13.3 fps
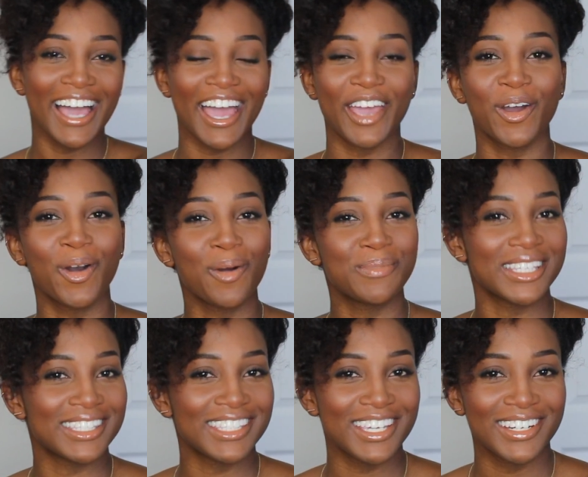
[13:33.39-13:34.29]
I hope
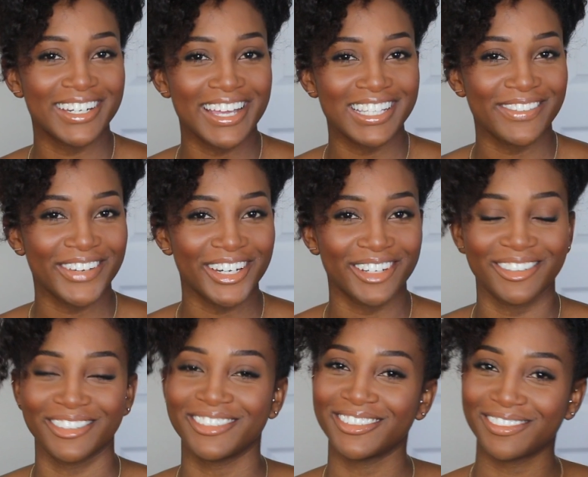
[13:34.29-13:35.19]
to see you in the next
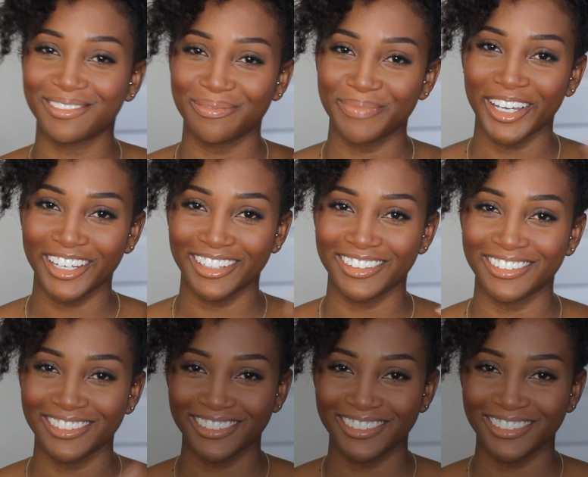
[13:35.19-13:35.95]
video. Bye.